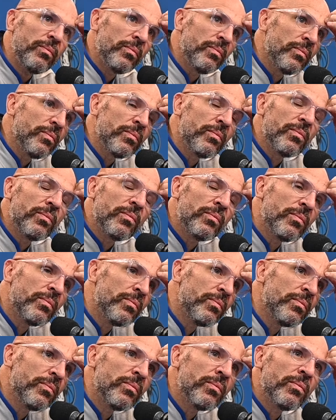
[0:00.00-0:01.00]
Then Gafford
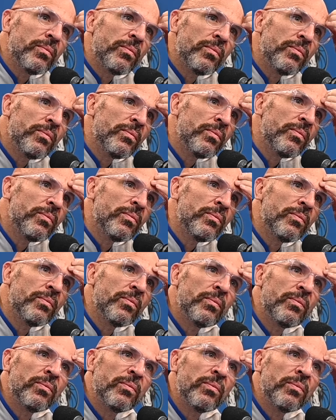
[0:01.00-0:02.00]
goes out and kind of steals
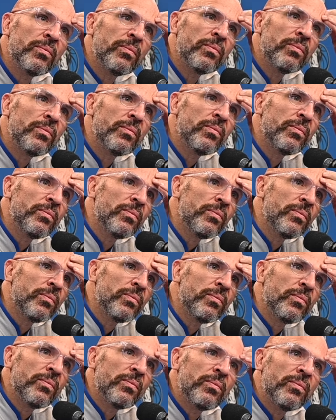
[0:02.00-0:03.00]
the show in the paint.
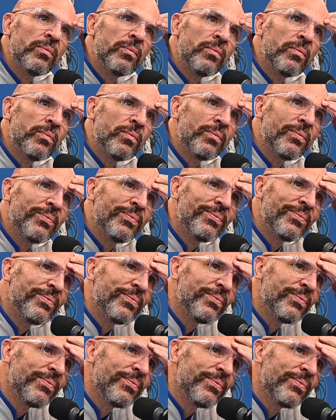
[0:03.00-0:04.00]
Just kind of
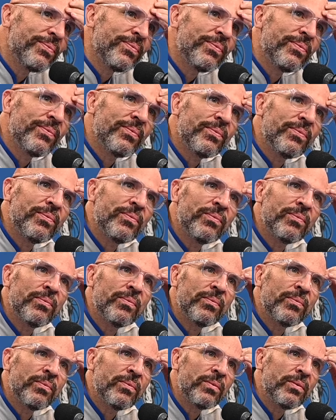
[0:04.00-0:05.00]
assess his performance tonight.
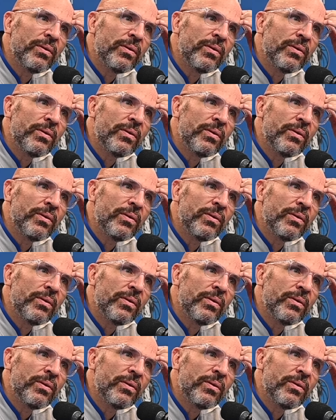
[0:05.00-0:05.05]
